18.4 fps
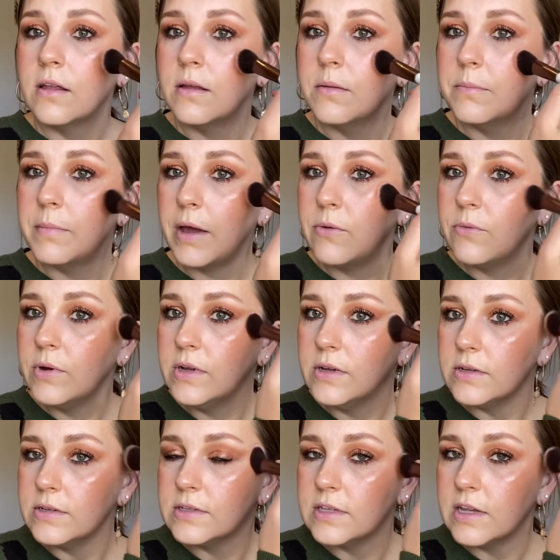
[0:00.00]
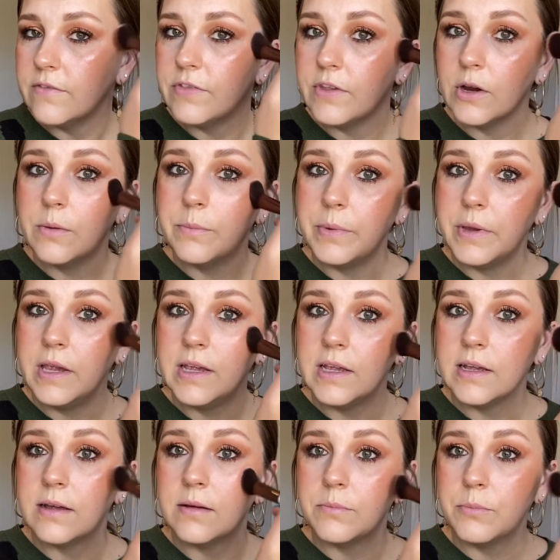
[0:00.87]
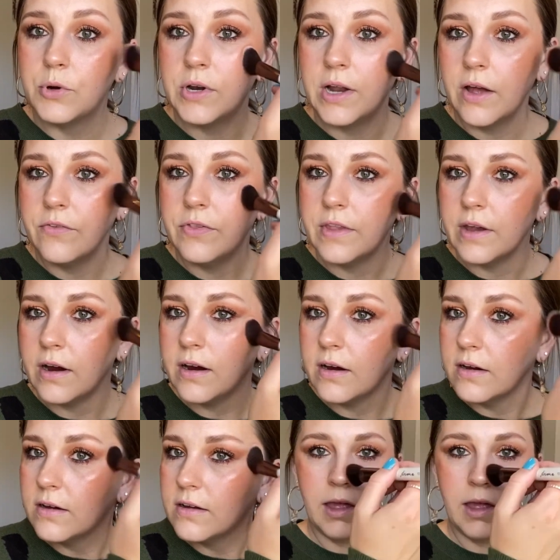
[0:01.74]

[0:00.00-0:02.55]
my reels if they're being put out there.